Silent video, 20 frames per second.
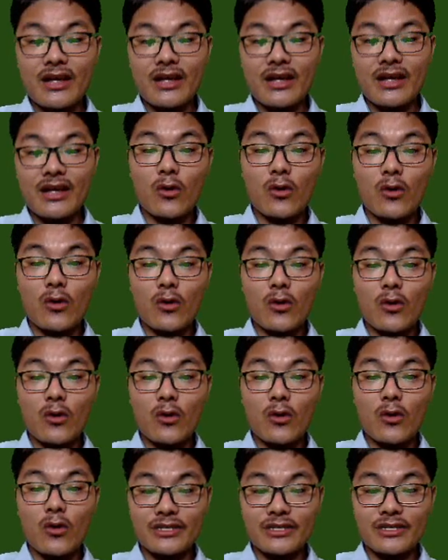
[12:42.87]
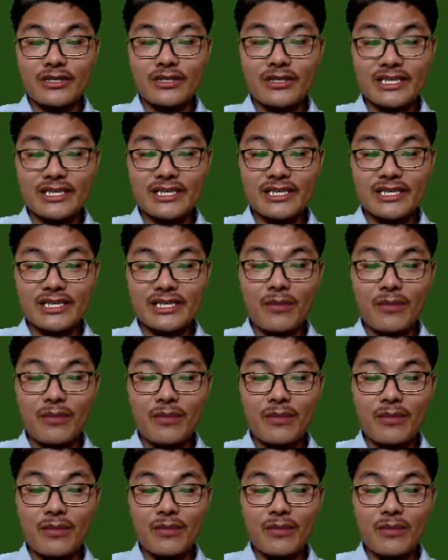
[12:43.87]
Golgi apparatus is helping
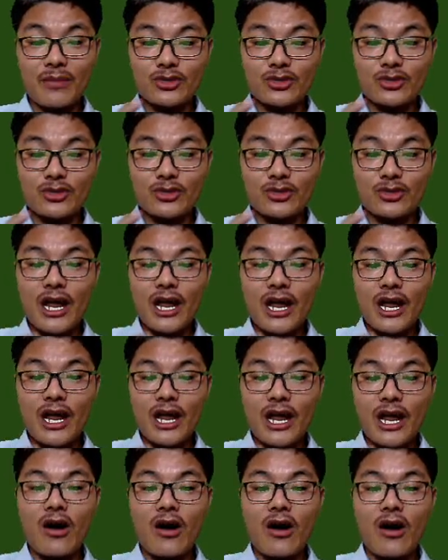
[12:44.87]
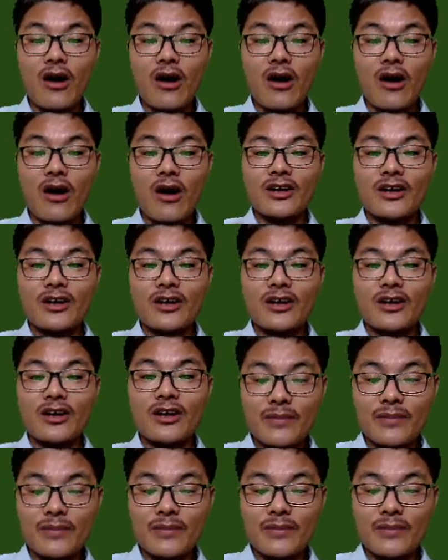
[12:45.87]
in storing of
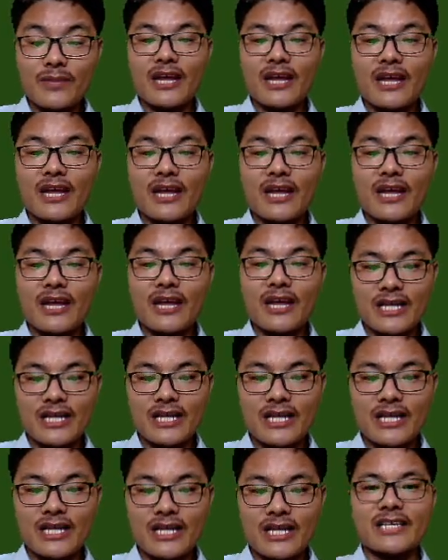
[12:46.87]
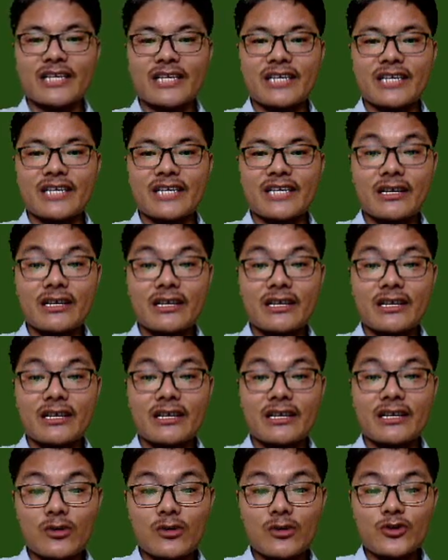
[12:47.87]
lipids and proteins, and it is
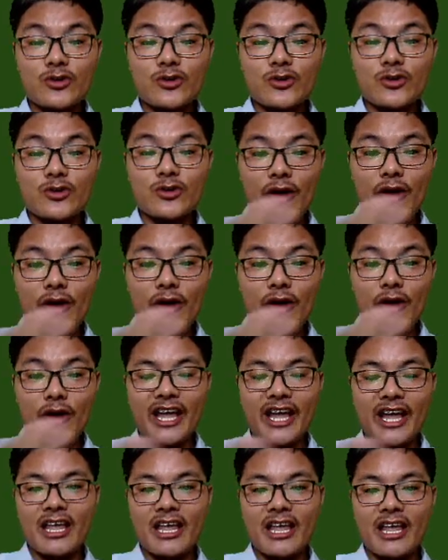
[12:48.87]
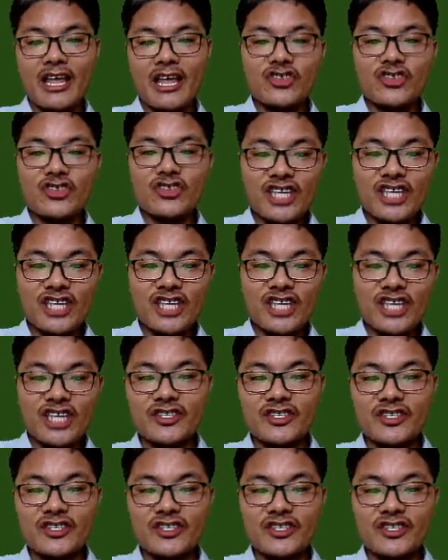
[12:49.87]
also modifying, changing the
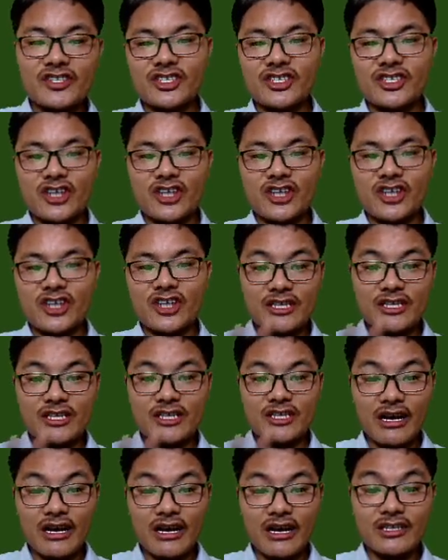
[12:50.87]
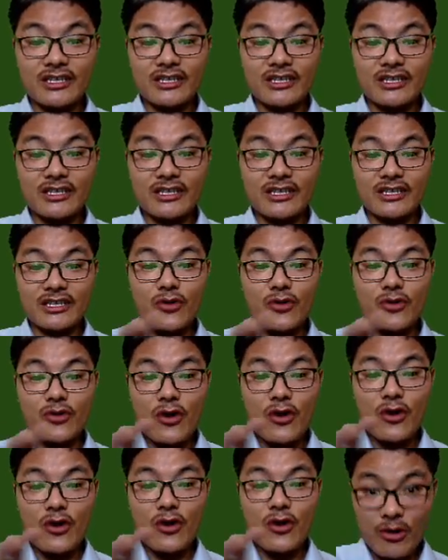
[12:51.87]
structure. It is also
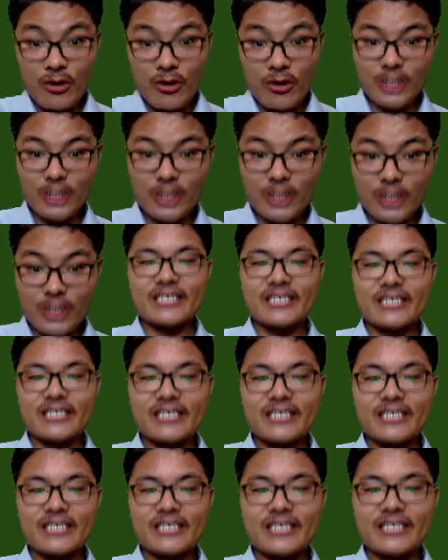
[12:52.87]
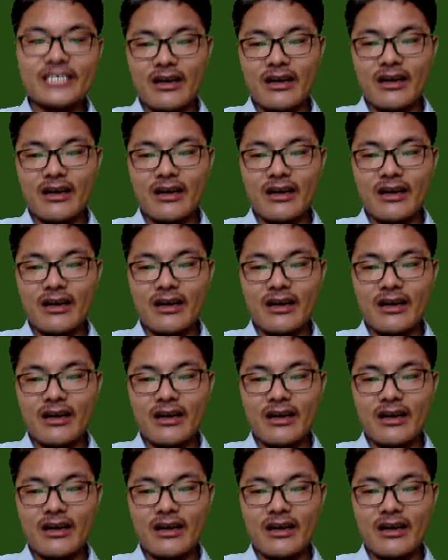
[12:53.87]
processing the